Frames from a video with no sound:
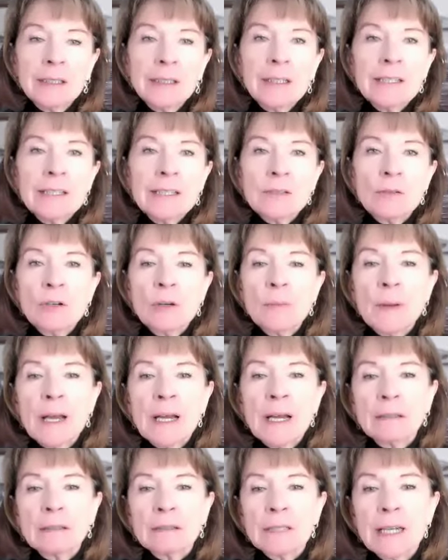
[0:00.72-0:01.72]
Let's talk
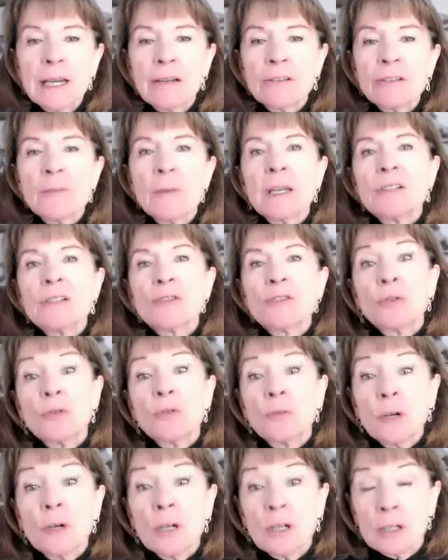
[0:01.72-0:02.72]
about how you manage
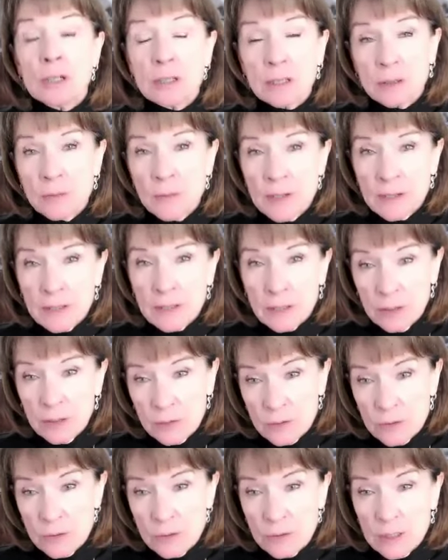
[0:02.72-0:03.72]
your work with
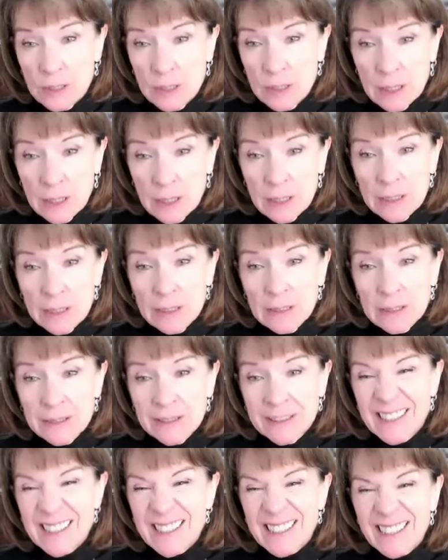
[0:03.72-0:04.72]
Claude.
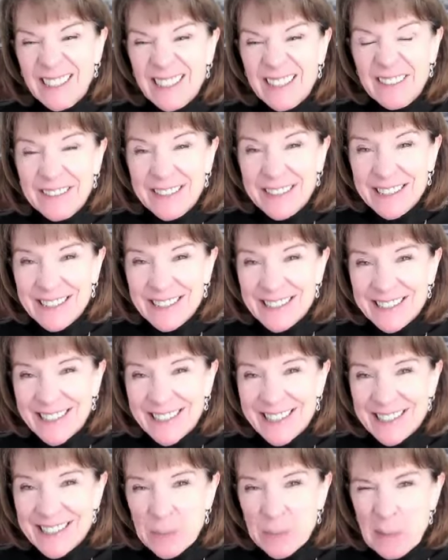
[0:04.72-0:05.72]
And this side of things
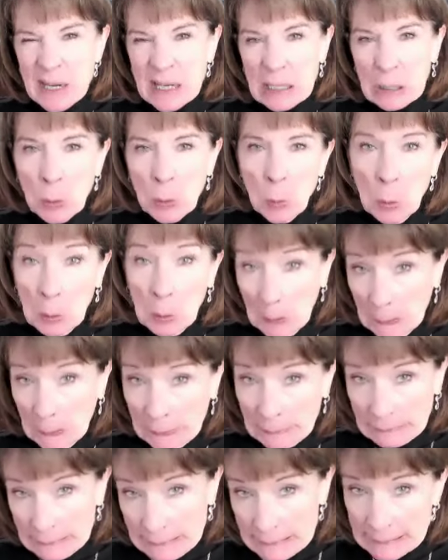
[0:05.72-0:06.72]
gets a bit
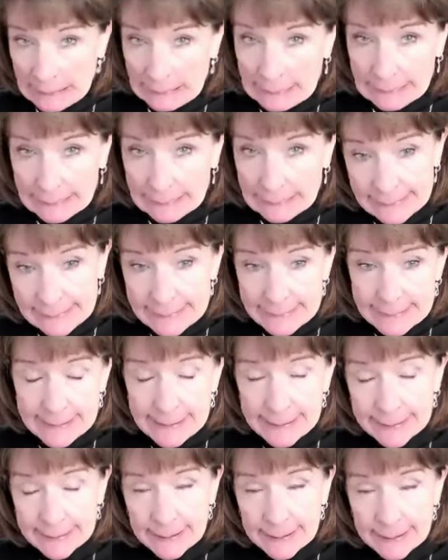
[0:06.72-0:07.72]
quirky, to say the
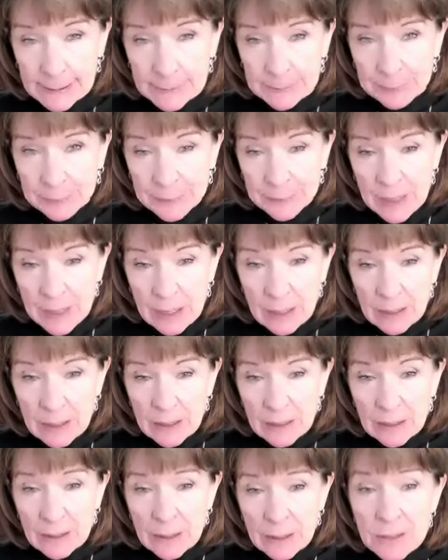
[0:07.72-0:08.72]
least.
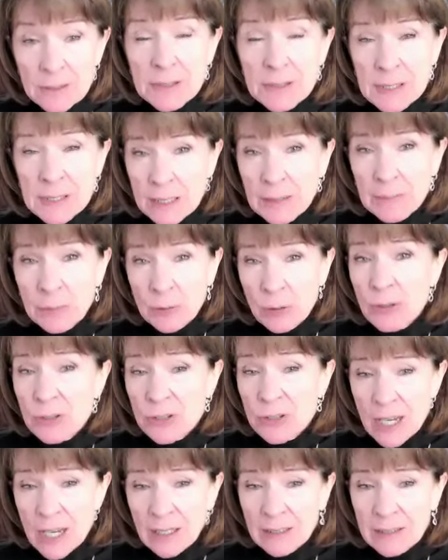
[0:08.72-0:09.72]
Using
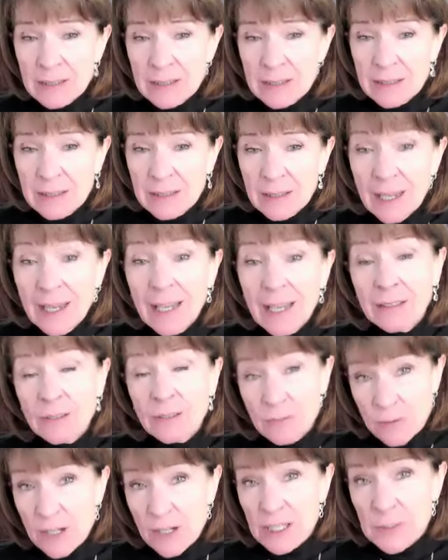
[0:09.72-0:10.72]
projects
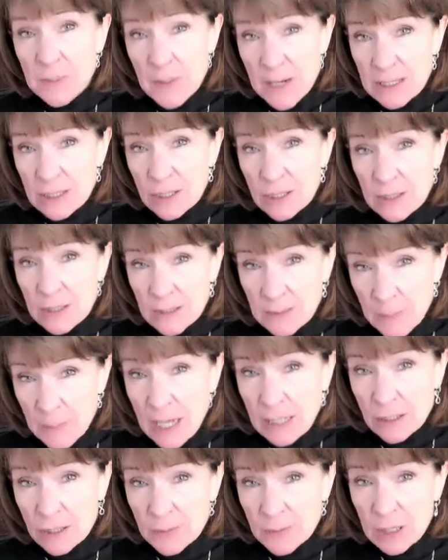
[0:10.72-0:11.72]
and workspace
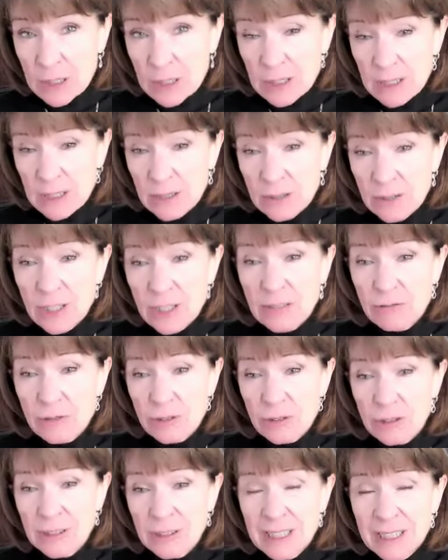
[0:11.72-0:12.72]
management in
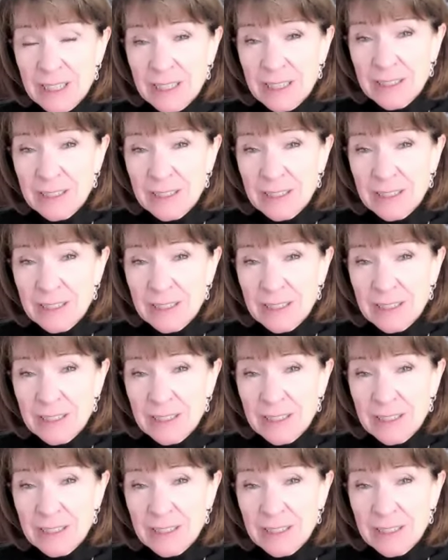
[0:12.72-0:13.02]
general,